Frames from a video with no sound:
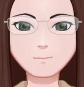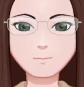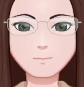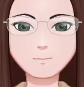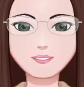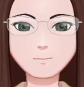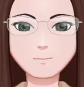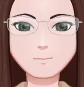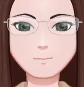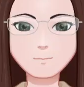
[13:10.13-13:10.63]

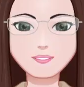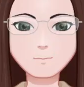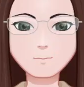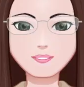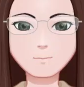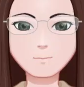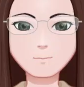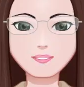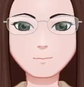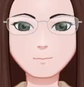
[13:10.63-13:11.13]
definitely
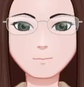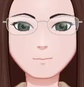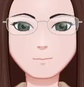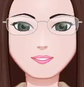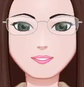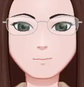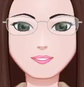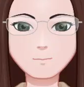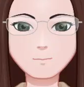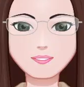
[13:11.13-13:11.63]
the
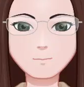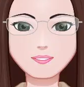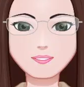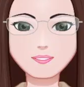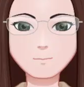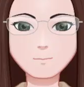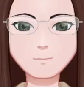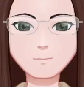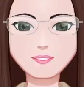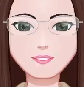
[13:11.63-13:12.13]
most
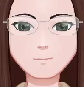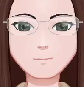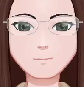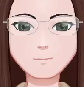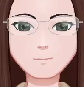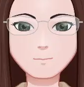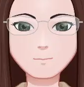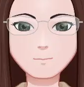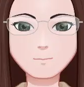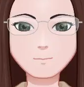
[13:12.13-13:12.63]
annoying part
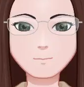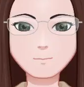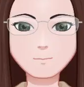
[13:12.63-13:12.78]
of